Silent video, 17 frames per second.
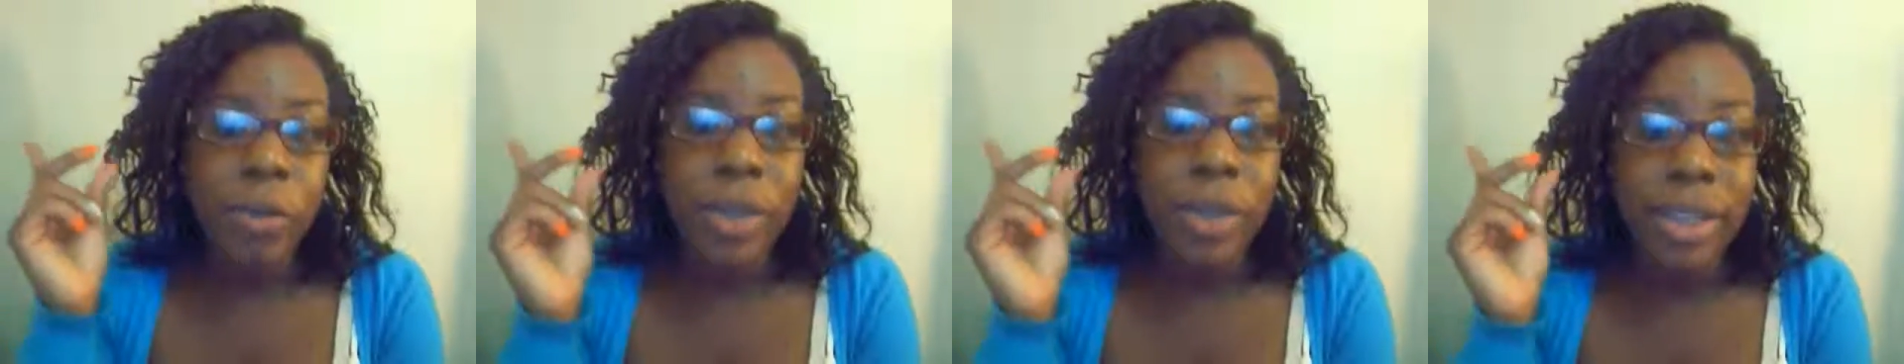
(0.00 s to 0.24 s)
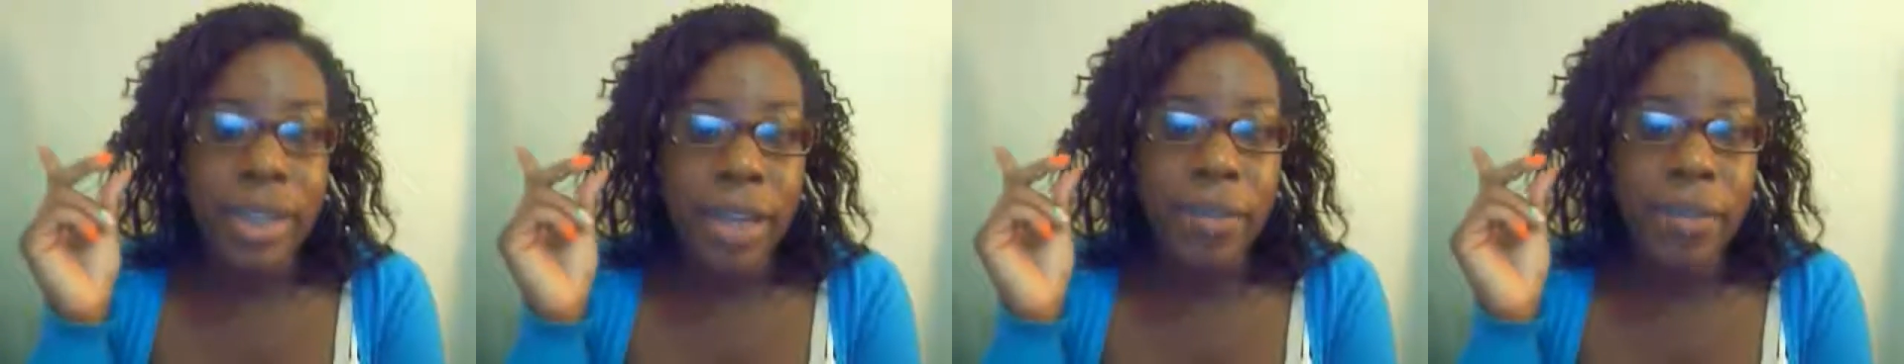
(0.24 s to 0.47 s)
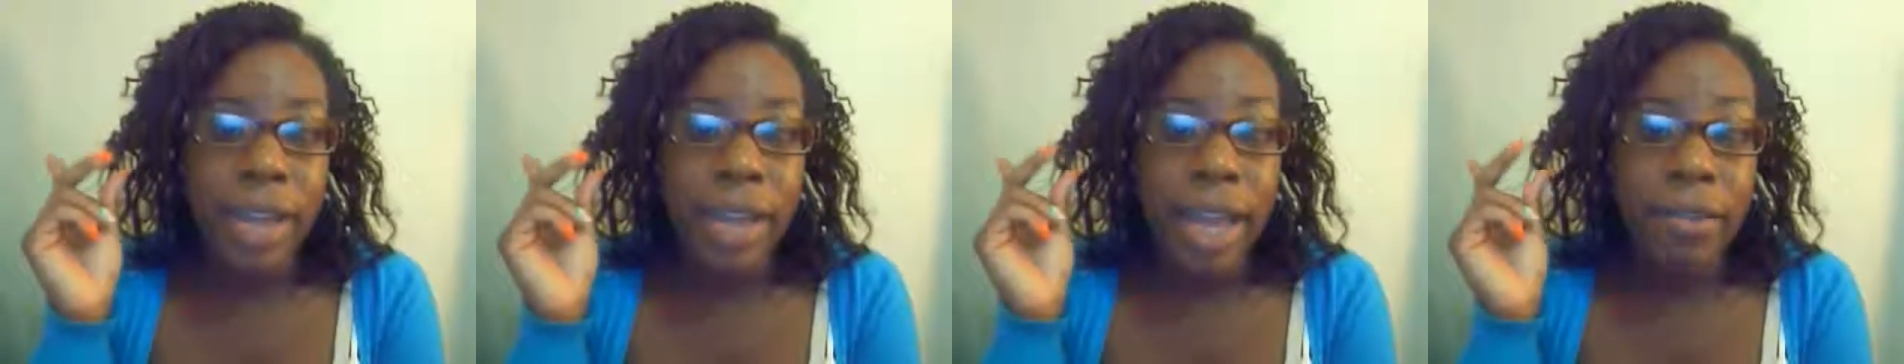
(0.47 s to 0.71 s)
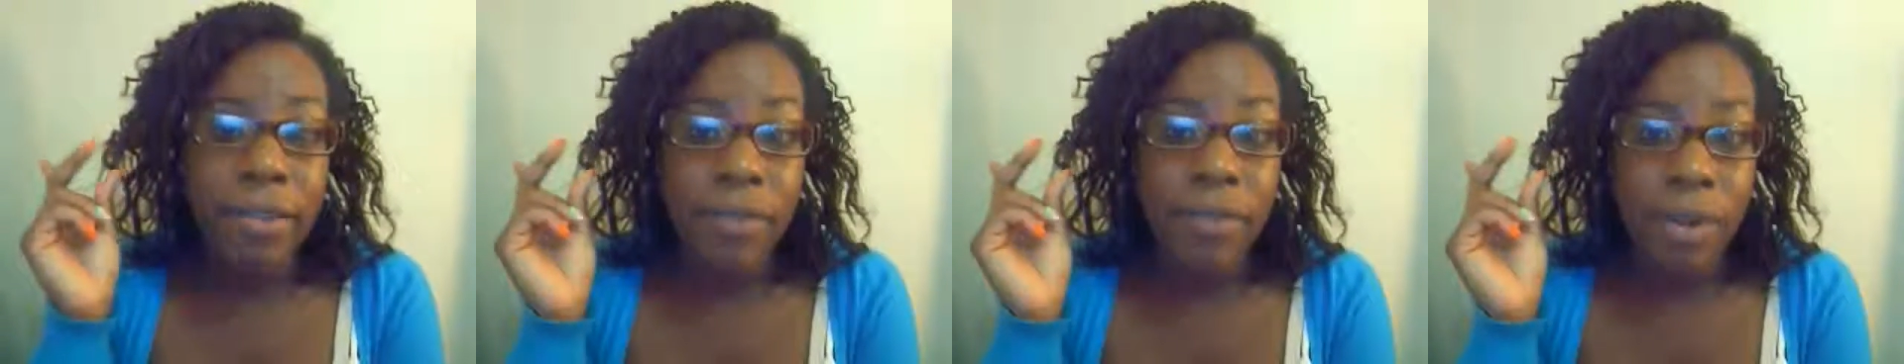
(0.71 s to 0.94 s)
twist out that I
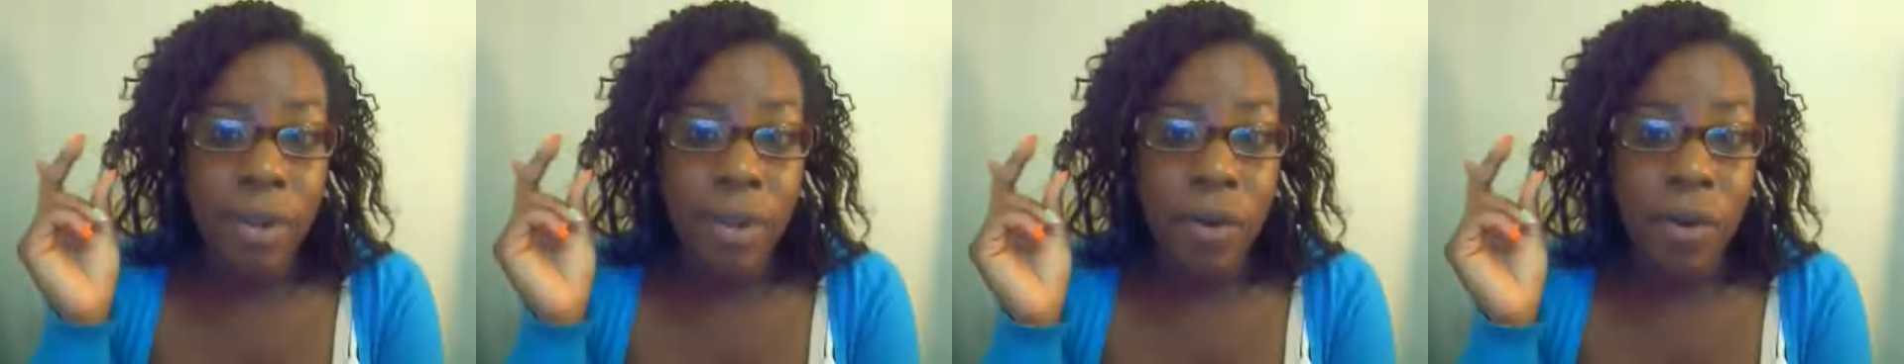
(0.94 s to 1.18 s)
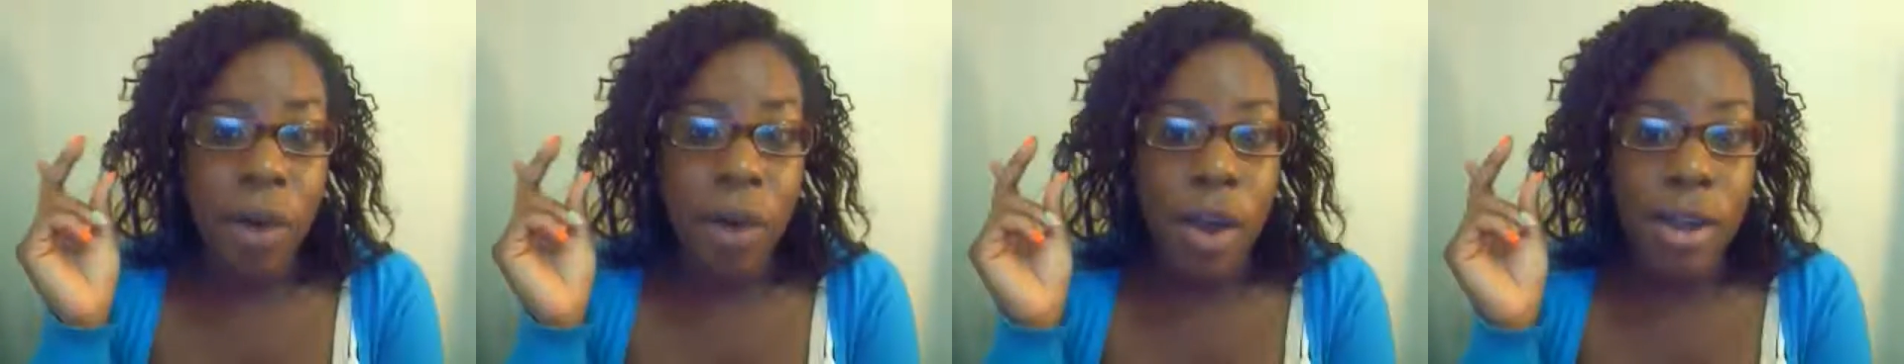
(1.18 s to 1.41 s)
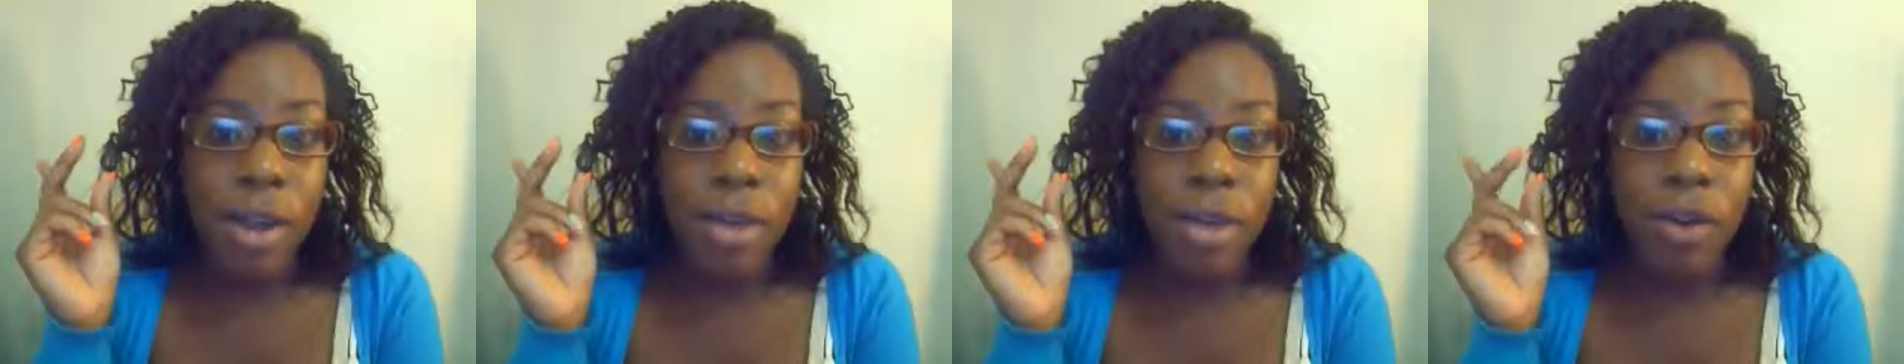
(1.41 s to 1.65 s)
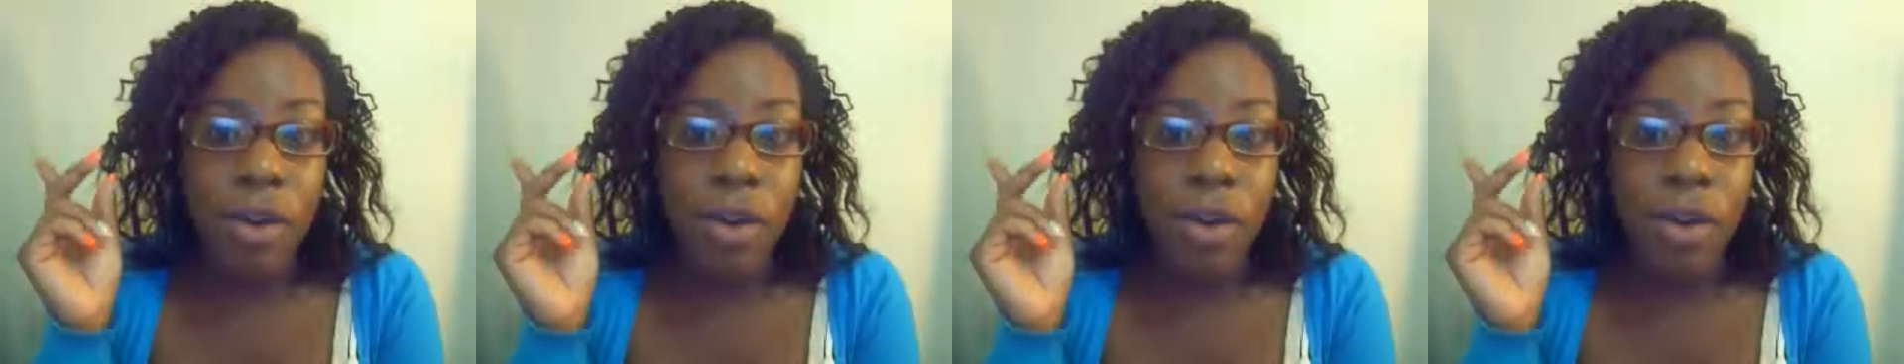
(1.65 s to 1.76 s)
have a video on